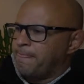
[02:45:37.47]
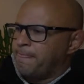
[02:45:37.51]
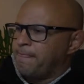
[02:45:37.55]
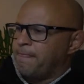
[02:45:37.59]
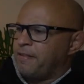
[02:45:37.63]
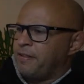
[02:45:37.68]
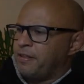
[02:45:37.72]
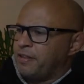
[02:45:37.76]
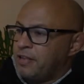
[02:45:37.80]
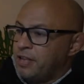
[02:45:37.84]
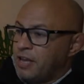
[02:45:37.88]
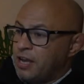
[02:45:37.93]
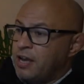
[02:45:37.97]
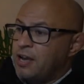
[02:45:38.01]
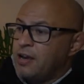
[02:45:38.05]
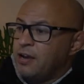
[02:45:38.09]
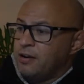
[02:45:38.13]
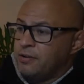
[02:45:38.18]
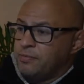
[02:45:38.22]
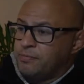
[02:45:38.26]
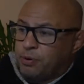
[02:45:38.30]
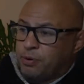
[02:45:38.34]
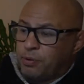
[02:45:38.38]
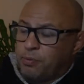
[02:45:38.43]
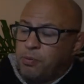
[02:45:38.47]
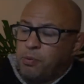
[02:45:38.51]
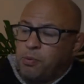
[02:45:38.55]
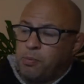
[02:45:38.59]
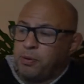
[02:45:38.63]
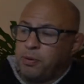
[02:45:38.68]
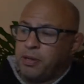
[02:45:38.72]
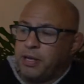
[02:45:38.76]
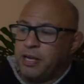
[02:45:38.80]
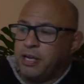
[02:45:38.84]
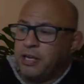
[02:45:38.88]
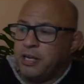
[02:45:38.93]
yeah,
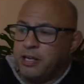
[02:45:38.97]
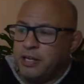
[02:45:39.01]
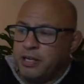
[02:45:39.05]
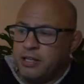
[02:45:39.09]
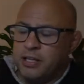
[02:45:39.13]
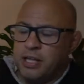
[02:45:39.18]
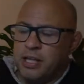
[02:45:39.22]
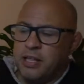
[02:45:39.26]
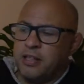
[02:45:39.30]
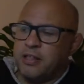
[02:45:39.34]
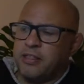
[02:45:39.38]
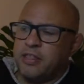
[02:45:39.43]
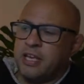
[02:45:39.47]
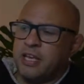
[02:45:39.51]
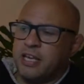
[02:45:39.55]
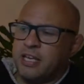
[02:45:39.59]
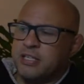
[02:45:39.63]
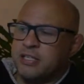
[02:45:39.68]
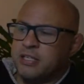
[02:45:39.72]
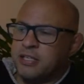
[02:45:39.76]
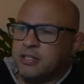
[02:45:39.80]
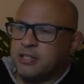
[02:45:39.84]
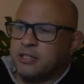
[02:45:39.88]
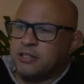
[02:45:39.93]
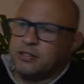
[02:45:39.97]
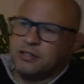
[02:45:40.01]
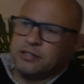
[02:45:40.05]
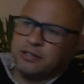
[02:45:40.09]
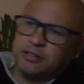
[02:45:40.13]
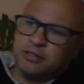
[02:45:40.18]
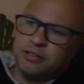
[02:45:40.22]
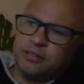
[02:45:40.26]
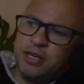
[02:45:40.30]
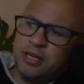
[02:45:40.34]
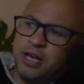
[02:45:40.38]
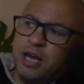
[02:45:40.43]
probably. The thing is,
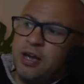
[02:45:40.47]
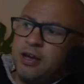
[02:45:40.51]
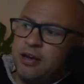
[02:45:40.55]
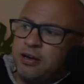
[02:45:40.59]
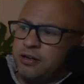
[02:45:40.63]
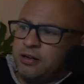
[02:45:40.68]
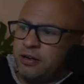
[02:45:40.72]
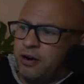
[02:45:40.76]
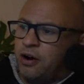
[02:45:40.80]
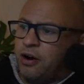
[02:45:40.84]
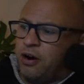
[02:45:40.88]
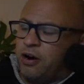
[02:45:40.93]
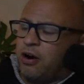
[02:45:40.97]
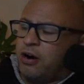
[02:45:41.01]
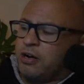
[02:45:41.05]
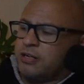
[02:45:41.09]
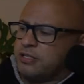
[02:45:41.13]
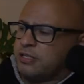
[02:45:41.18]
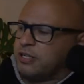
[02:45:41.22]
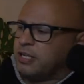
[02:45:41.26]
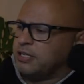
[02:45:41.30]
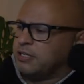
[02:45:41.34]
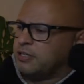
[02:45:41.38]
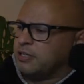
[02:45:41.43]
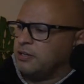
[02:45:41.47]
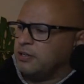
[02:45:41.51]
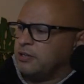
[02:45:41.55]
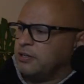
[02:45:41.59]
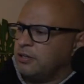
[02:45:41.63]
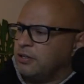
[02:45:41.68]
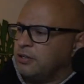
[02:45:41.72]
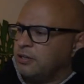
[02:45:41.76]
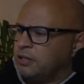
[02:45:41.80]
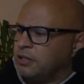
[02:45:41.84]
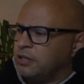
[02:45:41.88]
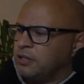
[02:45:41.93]
yeah, I'd say so.
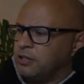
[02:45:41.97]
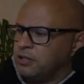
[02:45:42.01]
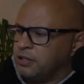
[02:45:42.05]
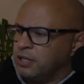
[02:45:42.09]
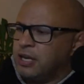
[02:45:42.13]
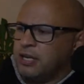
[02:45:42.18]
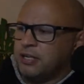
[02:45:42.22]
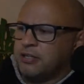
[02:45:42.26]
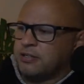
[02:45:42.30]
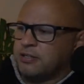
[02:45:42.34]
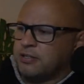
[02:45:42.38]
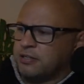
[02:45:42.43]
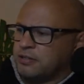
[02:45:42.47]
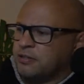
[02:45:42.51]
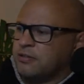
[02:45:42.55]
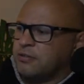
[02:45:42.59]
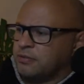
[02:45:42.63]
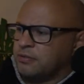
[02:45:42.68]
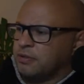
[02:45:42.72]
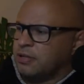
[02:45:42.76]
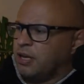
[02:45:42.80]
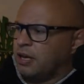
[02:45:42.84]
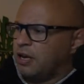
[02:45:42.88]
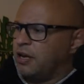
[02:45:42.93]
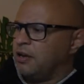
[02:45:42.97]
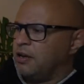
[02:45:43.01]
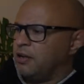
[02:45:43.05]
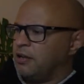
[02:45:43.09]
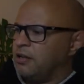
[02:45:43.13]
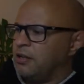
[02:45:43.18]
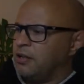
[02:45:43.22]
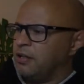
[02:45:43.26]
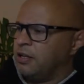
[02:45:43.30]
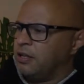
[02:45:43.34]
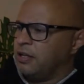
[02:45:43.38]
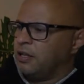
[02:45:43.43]
Yes, yeah.
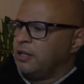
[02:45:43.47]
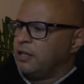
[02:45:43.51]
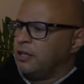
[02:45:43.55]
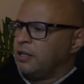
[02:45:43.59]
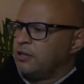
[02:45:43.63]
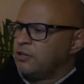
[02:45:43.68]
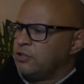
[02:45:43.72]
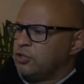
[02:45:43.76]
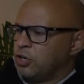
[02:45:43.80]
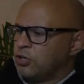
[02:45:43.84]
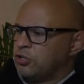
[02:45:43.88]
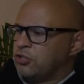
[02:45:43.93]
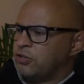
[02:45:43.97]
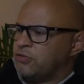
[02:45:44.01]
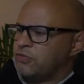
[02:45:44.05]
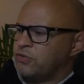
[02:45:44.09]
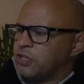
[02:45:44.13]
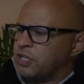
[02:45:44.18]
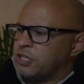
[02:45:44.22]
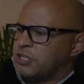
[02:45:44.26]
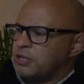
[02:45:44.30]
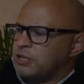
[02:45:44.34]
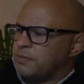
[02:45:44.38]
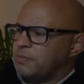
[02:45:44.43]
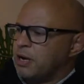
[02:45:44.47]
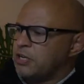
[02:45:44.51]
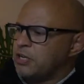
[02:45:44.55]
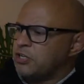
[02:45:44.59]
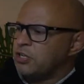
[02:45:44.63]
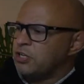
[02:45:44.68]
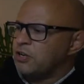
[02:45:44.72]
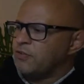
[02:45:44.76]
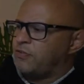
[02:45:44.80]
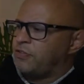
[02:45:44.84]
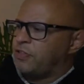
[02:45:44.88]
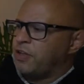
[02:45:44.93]
Joseph says, imagine
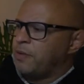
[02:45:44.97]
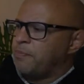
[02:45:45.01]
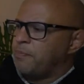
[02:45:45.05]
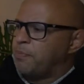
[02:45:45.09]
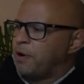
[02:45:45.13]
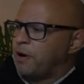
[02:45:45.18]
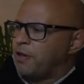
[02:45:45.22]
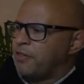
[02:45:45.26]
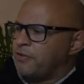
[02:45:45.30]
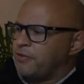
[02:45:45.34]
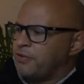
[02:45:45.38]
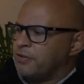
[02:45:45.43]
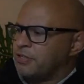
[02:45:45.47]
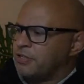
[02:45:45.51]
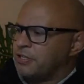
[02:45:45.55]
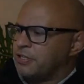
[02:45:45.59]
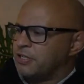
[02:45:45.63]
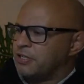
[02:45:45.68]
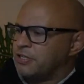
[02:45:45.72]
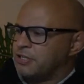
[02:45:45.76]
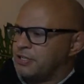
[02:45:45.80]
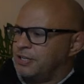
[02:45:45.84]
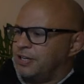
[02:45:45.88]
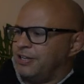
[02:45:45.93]
if they're brother and sister.